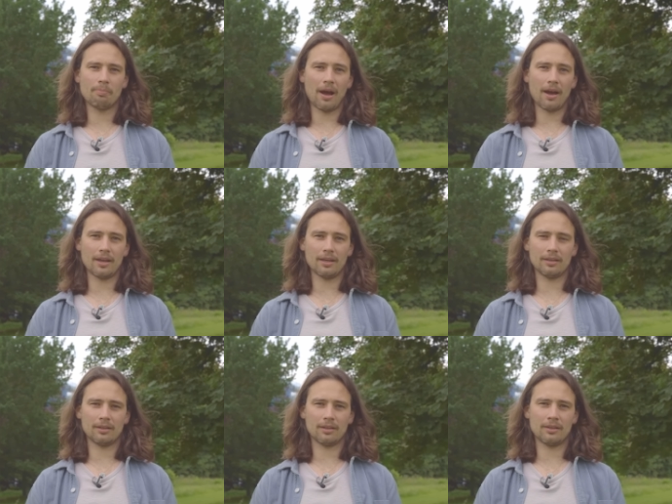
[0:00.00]

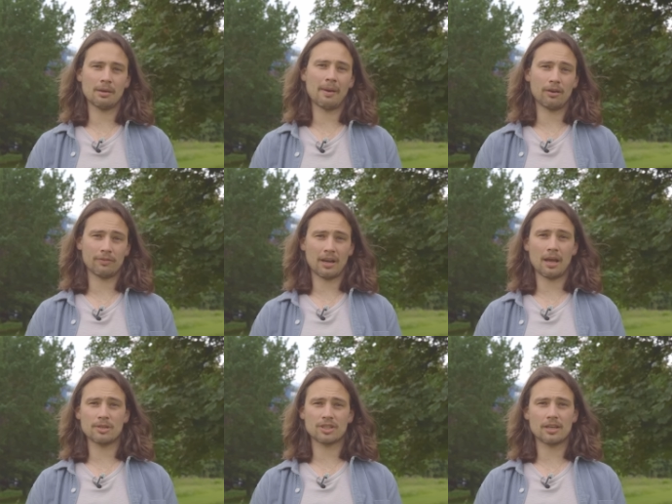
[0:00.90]
by the amount of
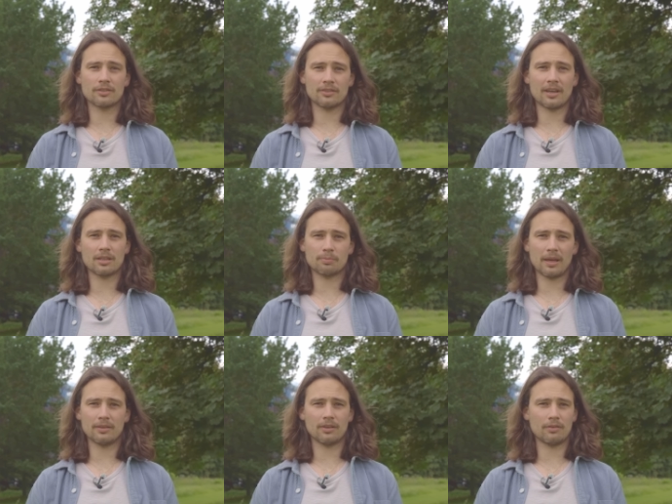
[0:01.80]
climate change that takes
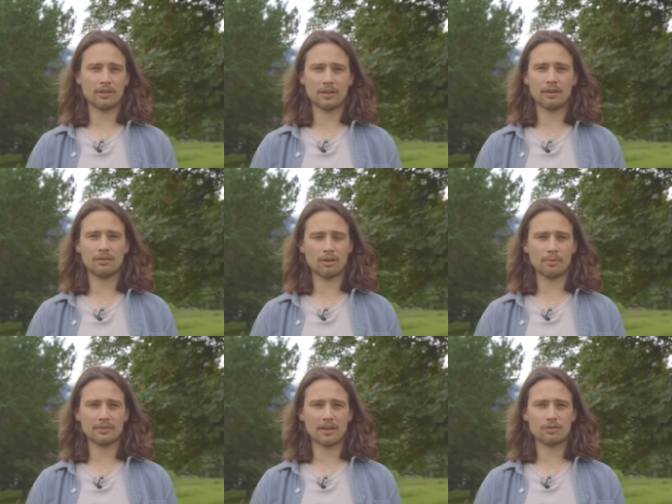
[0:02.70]
place over the
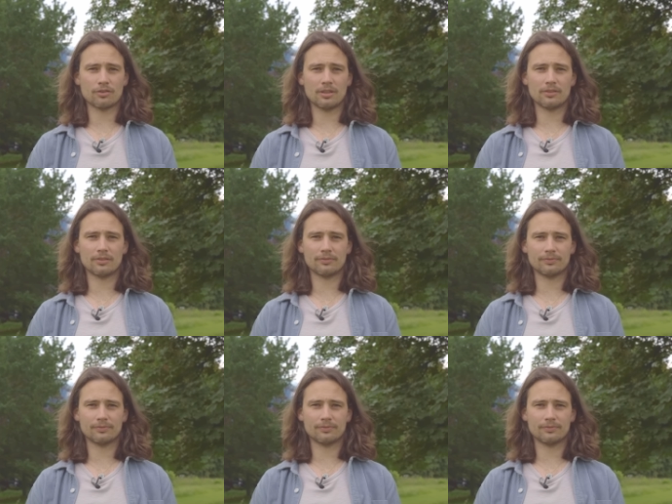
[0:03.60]
coming centuries.